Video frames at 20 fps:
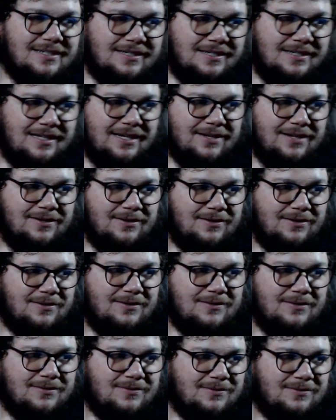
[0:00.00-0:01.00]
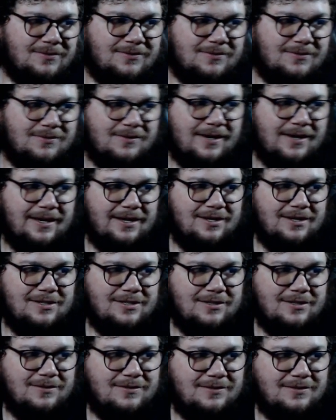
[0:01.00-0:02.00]
like right here
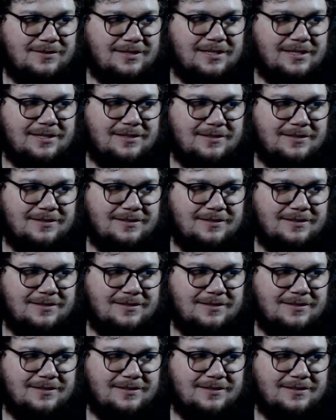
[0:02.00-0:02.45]
too. See?